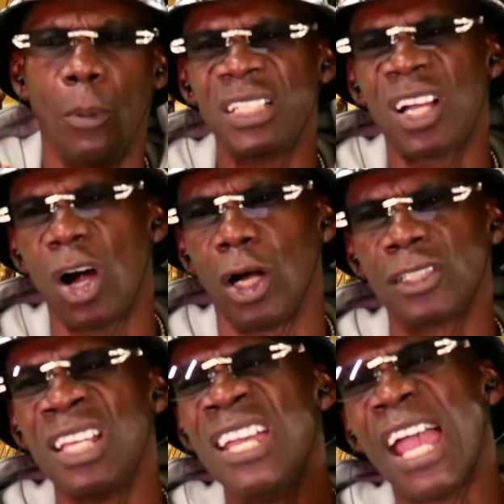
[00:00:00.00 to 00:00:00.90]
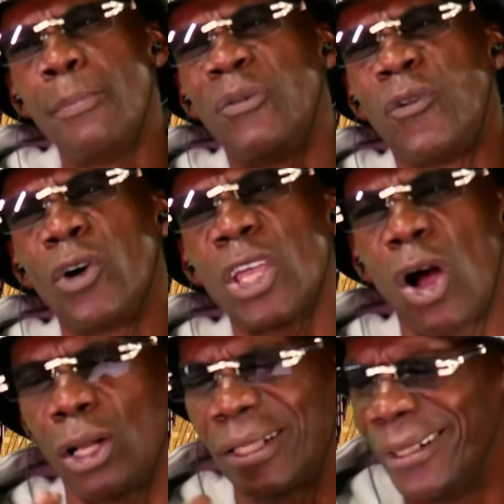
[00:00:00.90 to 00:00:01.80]
cars. And before
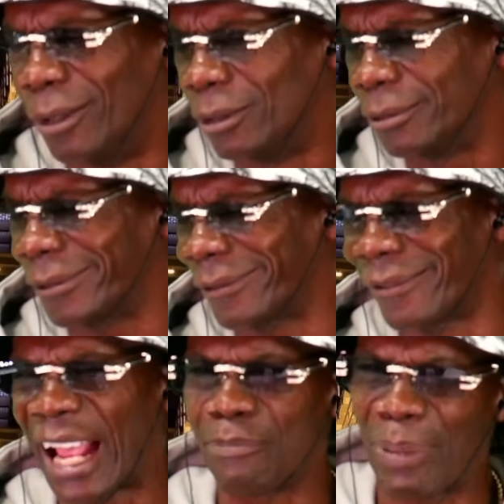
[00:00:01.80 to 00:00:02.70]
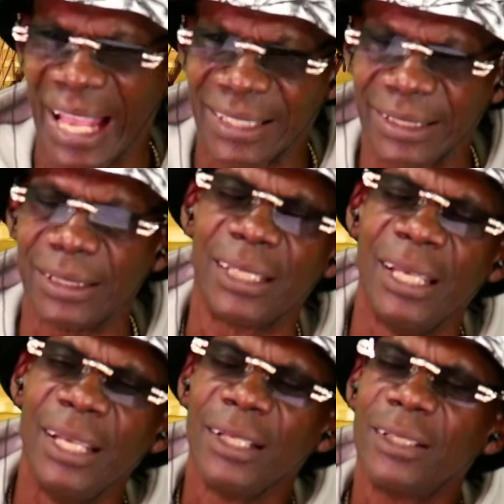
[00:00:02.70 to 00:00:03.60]
y'all, you know, rat bastards,
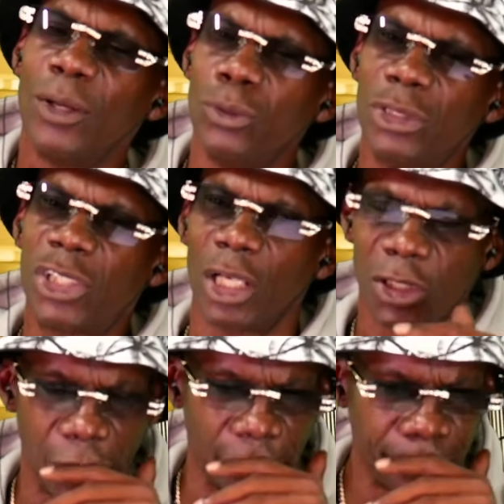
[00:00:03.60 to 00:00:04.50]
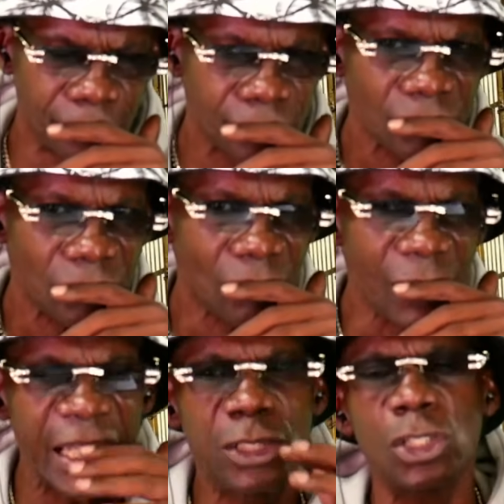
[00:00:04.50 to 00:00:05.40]
go judging them,
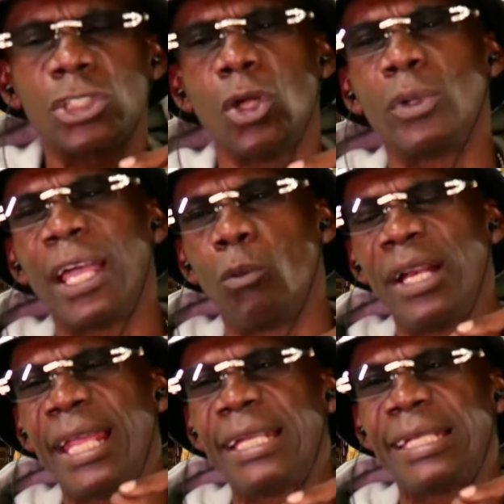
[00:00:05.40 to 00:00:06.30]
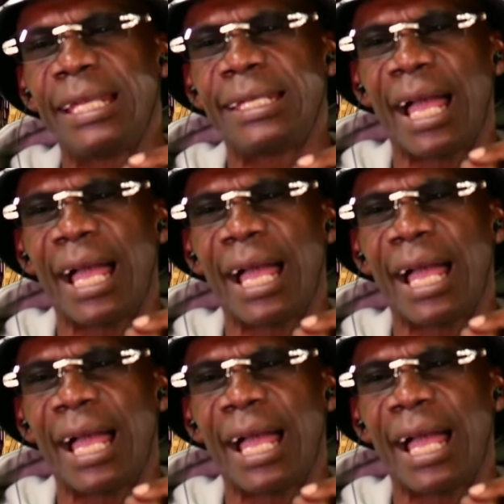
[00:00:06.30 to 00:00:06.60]
just know that when they did the